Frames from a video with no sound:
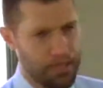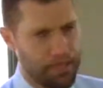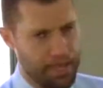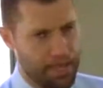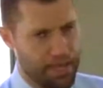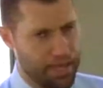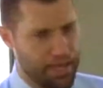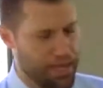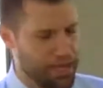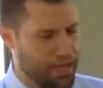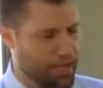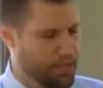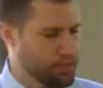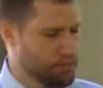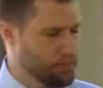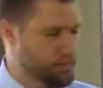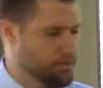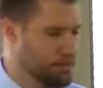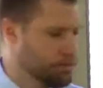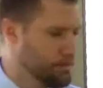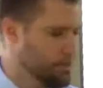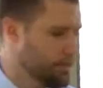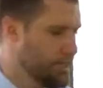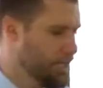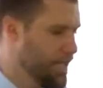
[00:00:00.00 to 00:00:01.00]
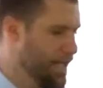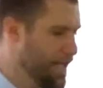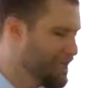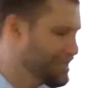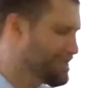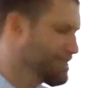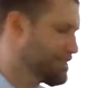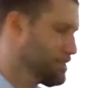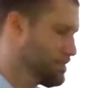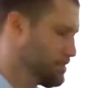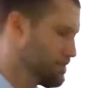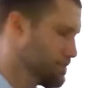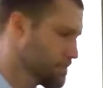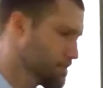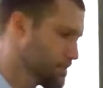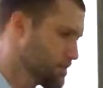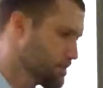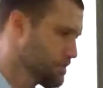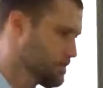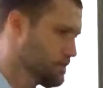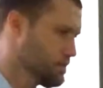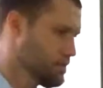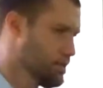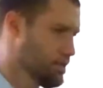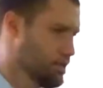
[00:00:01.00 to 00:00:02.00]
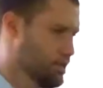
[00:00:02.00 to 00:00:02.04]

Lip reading: And in essence,